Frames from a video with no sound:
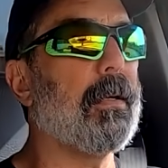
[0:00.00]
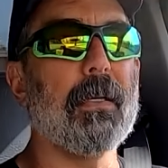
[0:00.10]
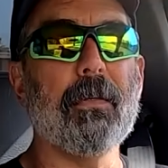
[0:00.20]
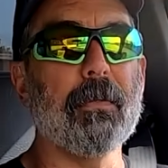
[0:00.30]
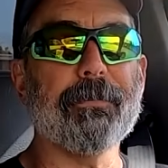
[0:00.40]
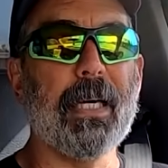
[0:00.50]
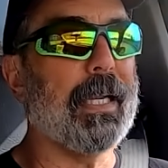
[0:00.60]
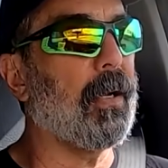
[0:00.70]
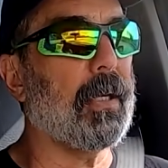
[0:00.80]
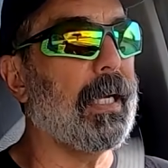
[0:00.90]
You'll find
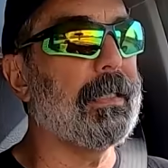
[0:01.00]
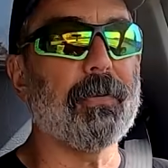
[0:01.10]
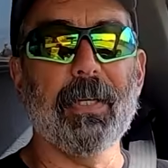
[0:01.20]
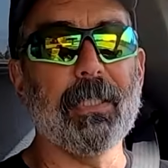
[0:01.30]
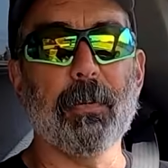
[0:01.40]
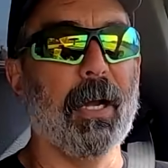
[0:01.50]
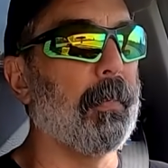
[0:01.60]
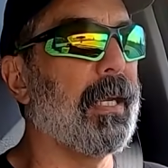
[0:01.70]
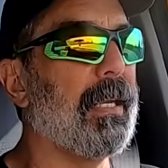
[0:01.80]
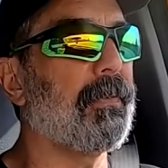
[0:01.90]
out all kinds of things
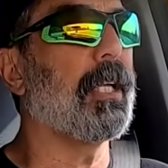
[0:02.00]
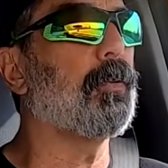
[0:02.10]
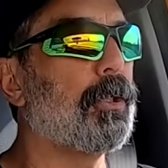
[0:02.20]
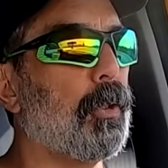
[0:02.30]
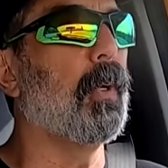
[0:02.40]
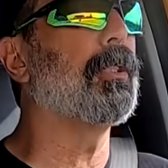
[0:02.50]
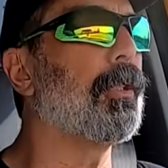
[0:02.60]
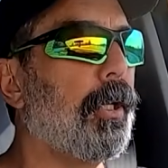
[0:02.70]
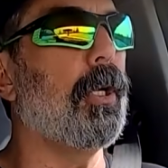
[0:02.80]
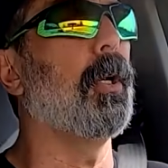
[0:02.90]
about me if that's what you wish
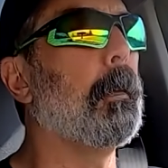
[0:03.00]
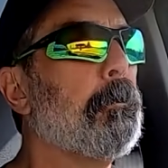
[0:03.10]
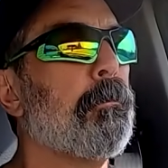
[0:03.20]
to do.